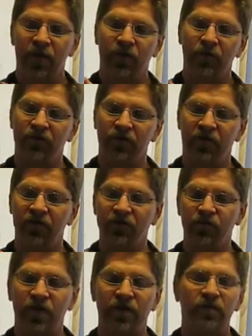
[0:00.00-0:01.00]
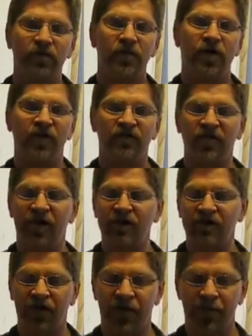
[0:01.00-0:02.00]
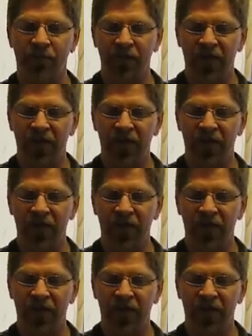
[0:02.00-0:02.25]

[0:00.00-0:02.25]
with a large red chest there,